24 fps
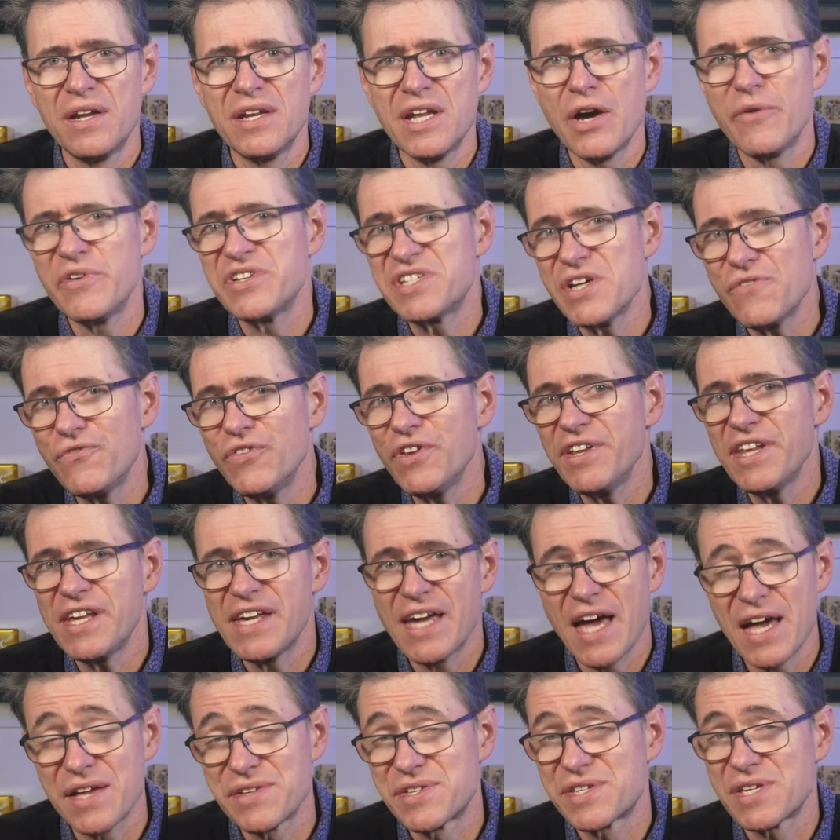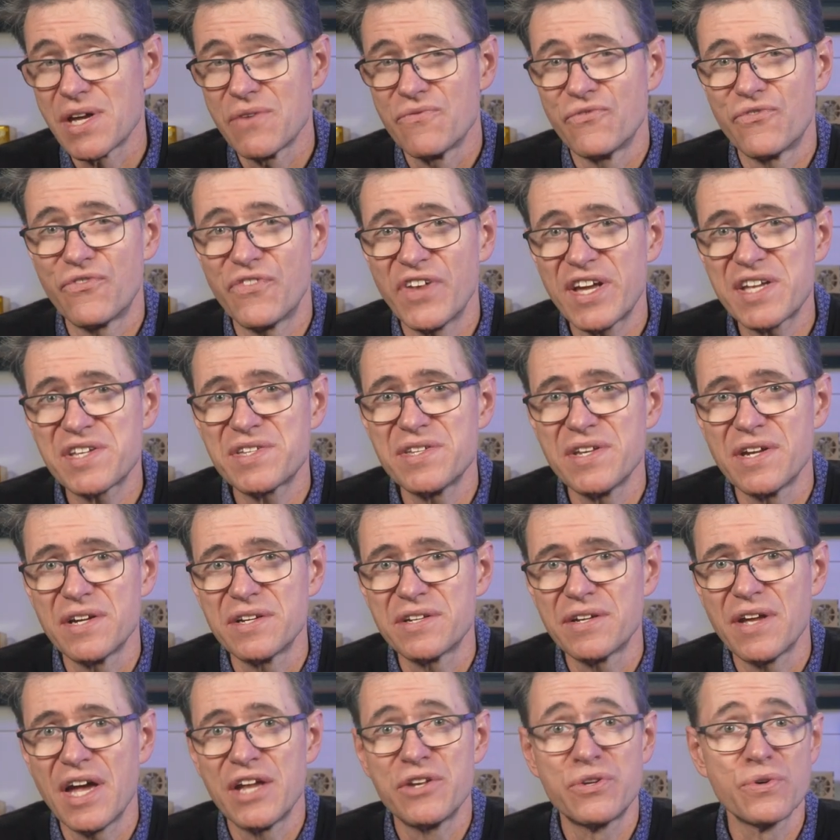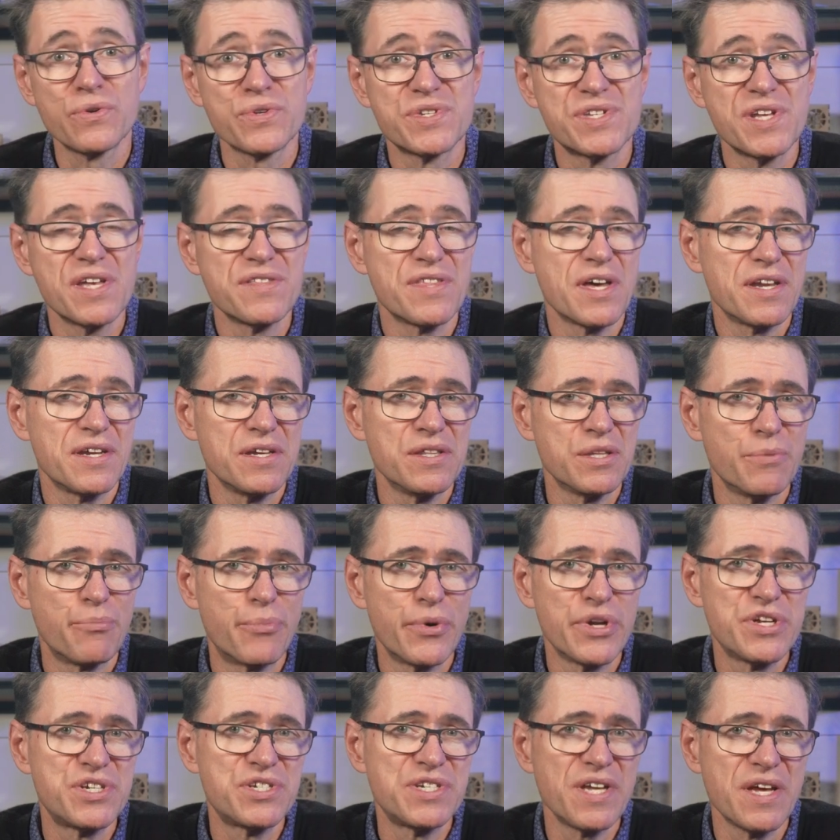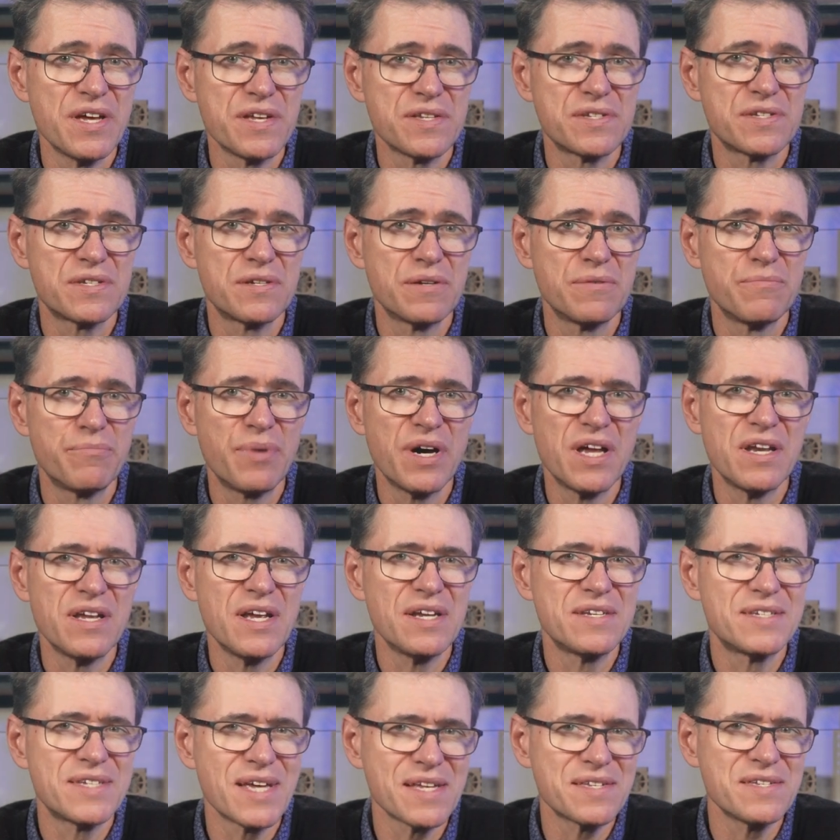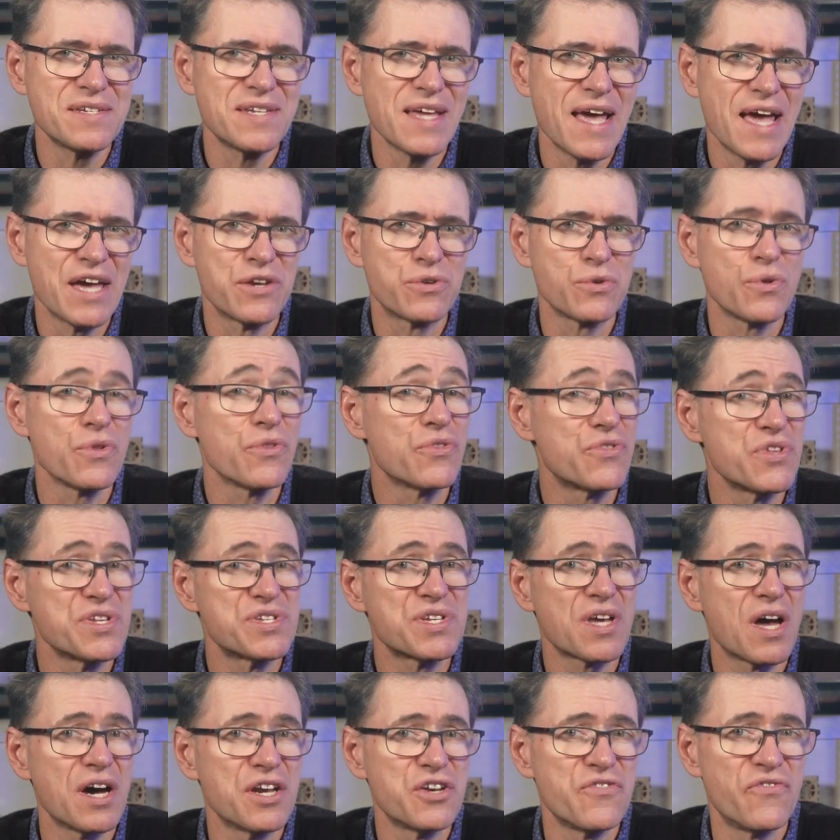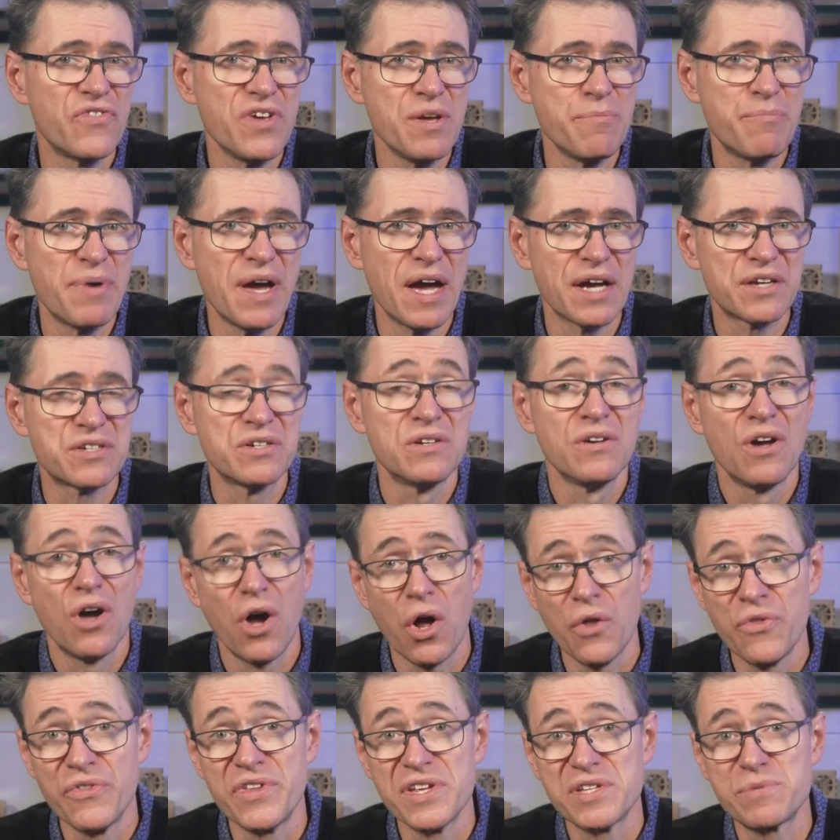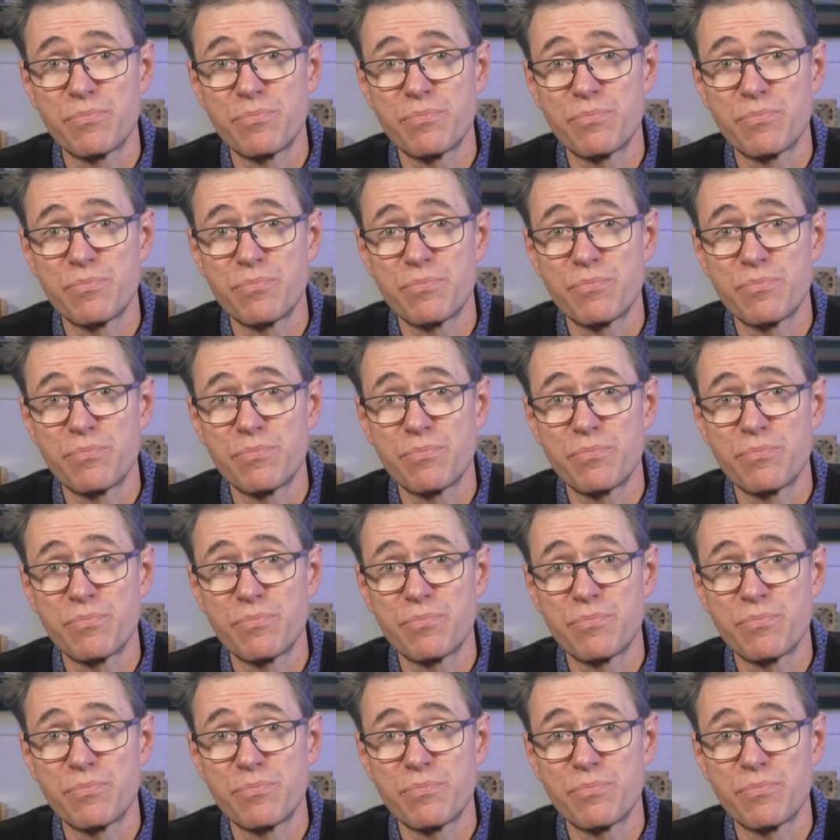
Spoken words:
Now it definitely has some flex in it, and you'll see that in the bridge tests, but it doesn't handle this kind of impact on this